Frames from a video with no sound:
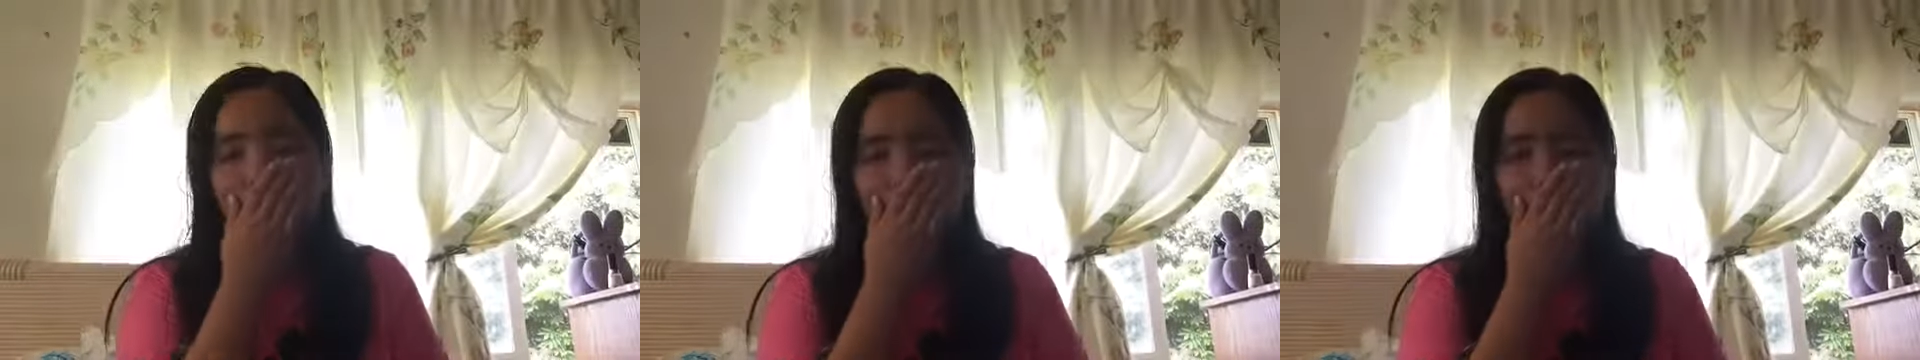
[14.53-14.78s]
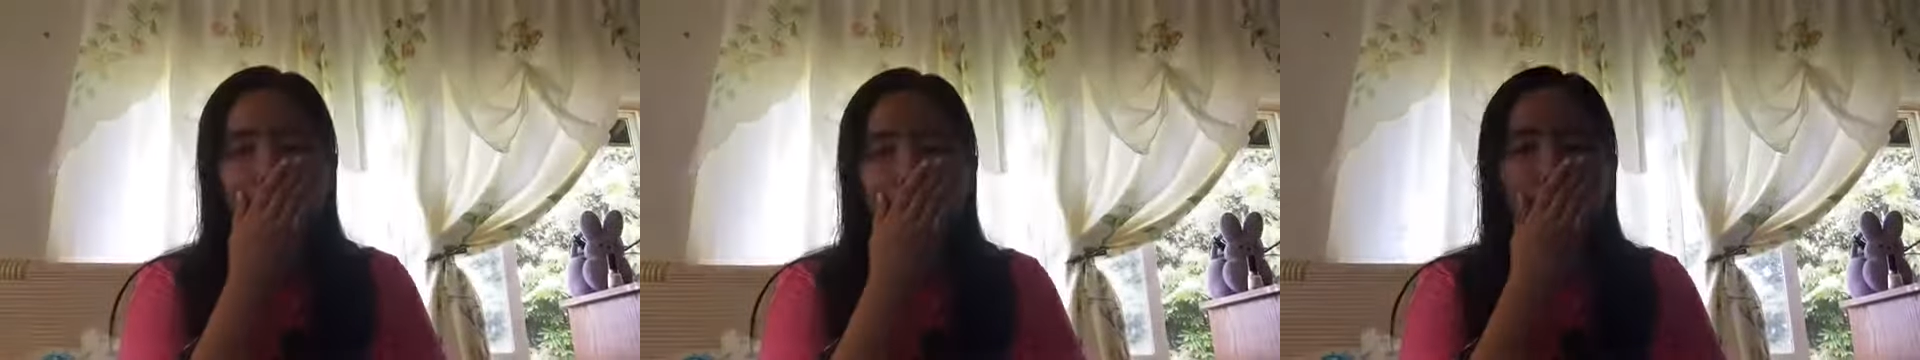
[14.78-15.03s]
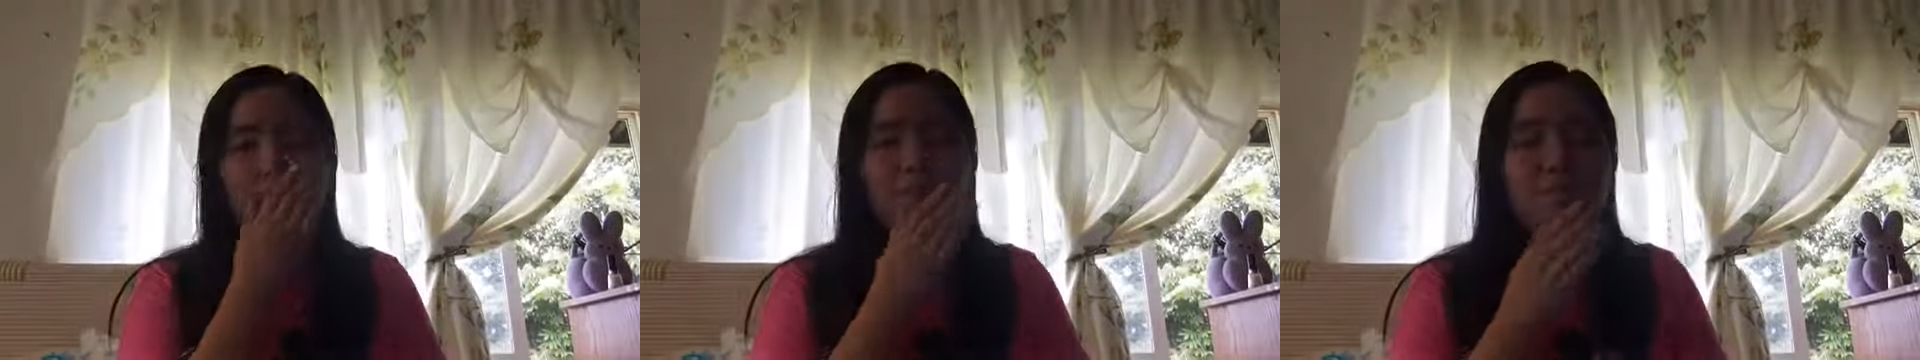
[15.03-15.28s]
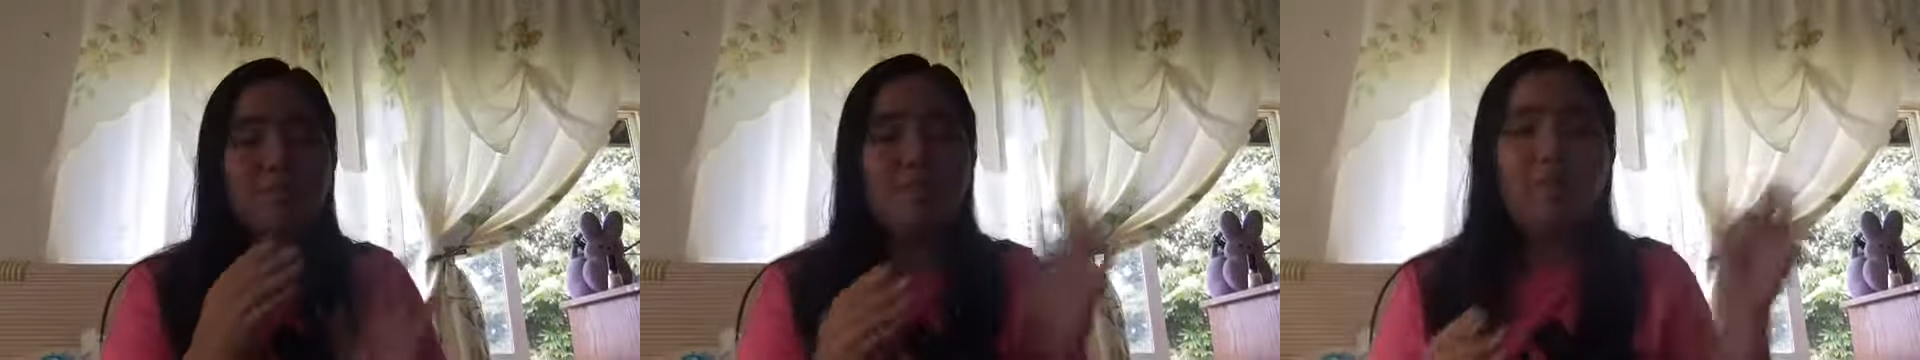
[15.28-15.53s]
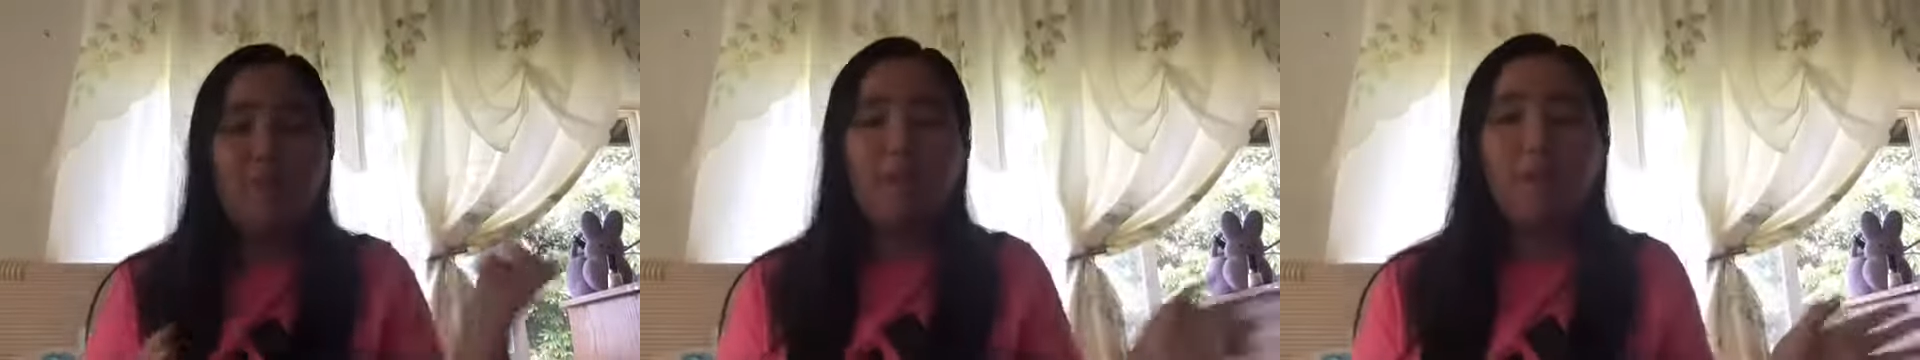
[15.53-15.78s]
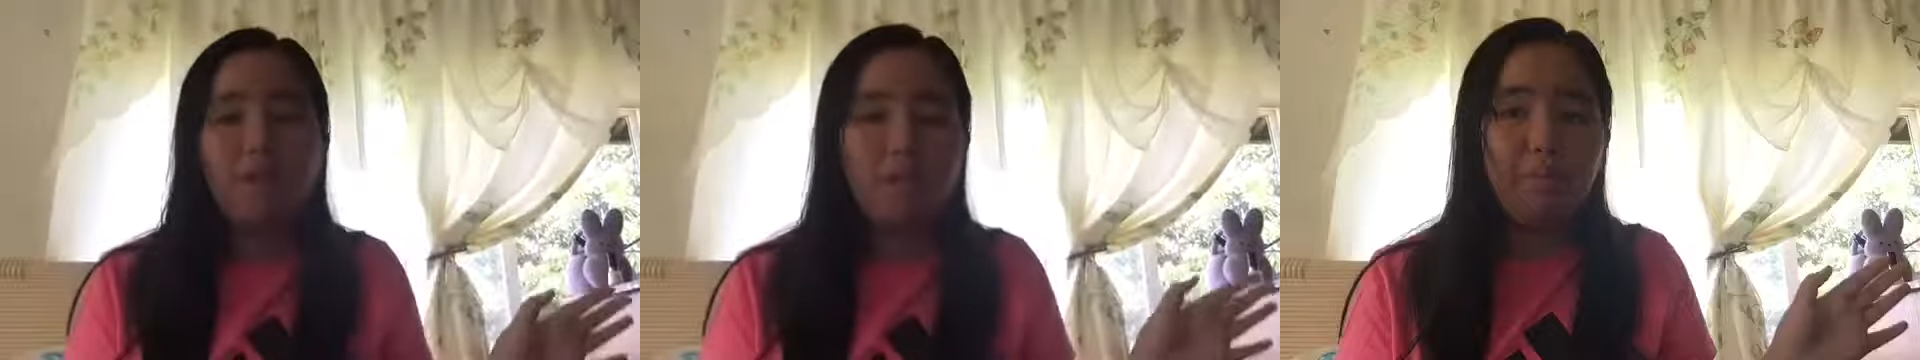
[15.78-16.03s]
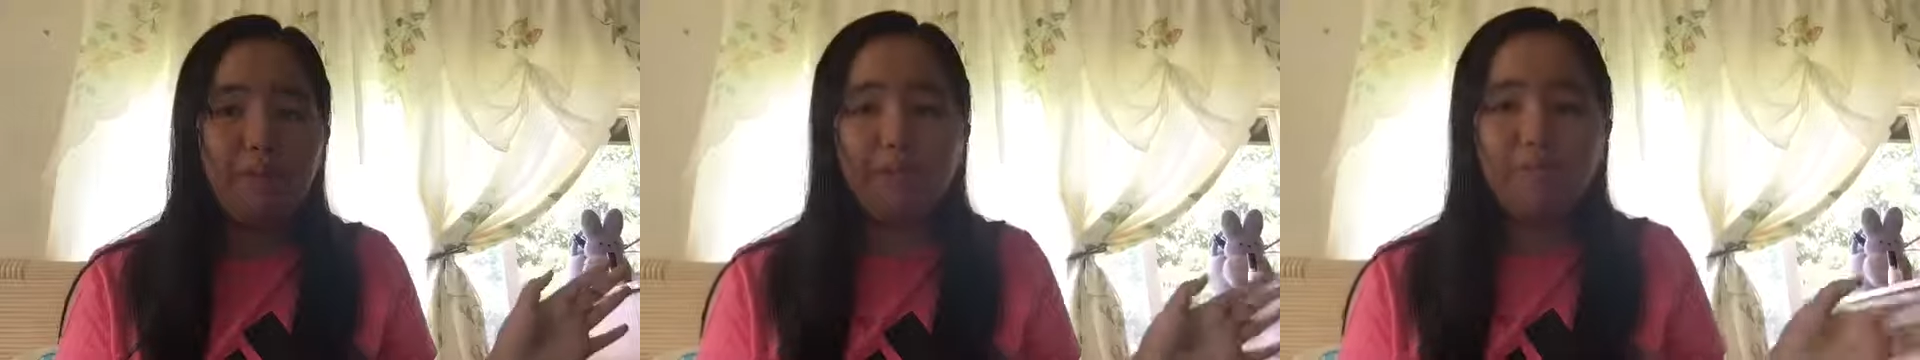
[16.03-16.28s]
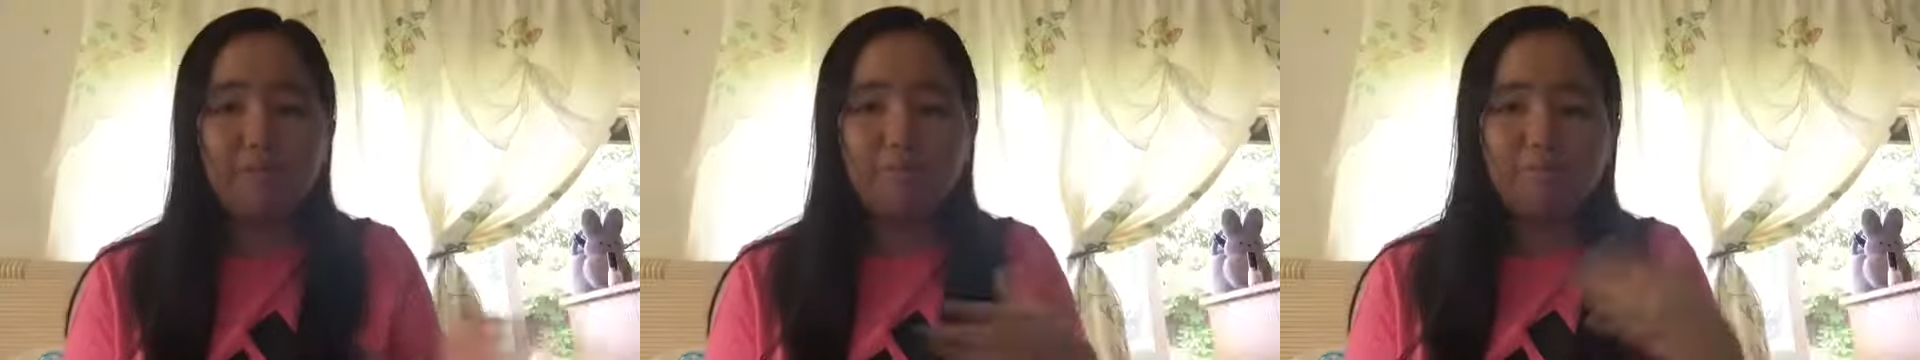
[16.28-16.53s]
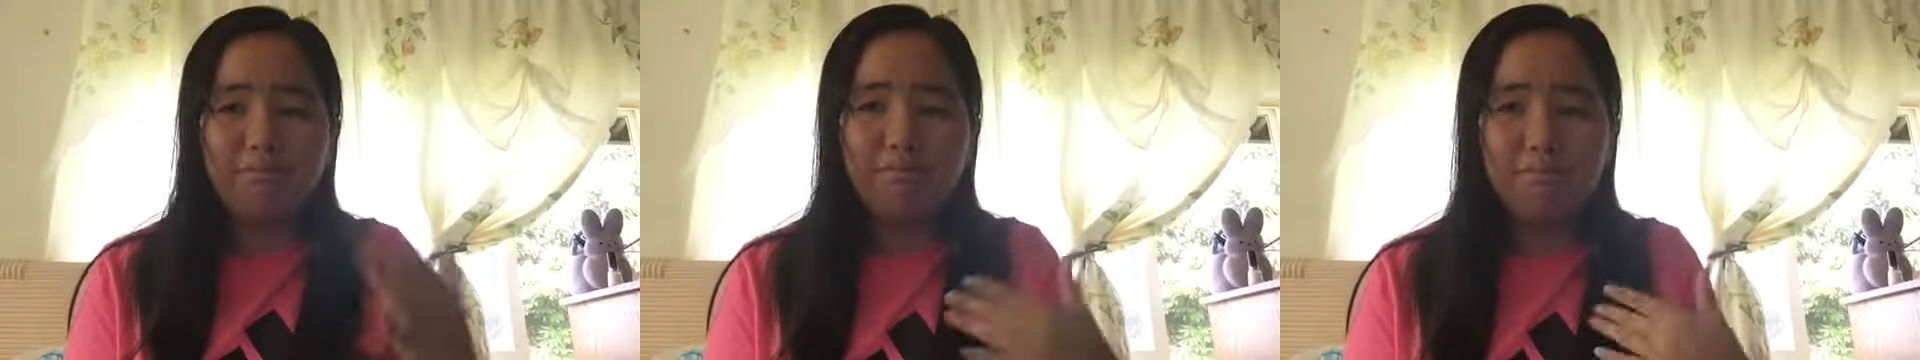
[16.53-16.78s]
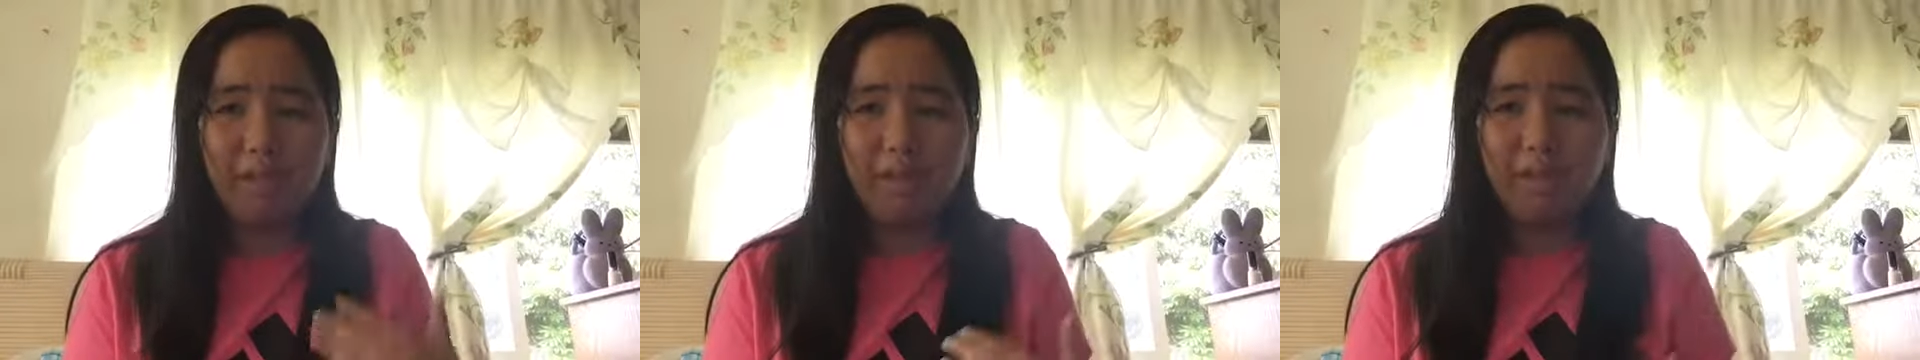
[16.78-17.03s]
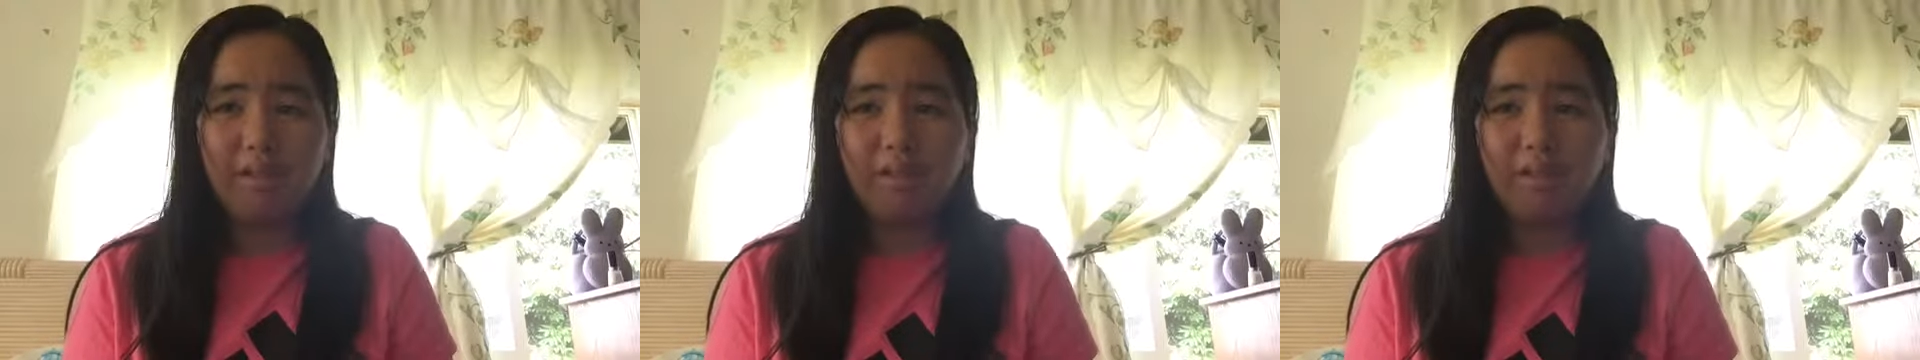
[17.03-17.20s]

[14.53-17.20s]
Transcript: I'm a little bit like